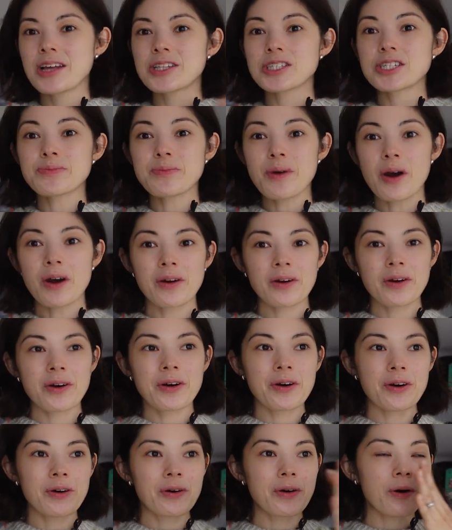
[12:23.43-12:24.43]

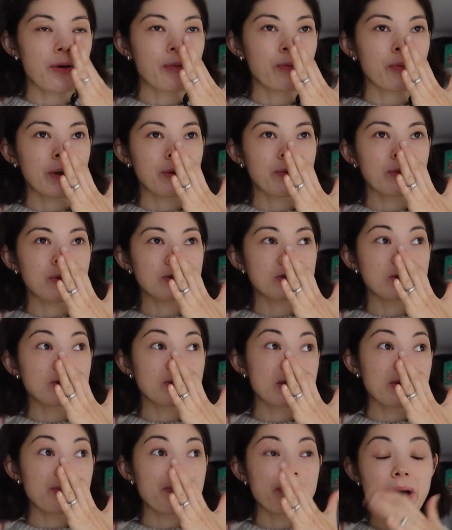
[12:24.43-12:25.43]
Tomorrow we will do
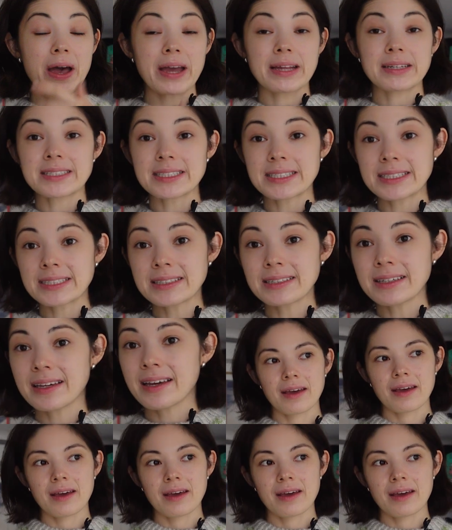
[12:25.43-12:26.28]
some binding.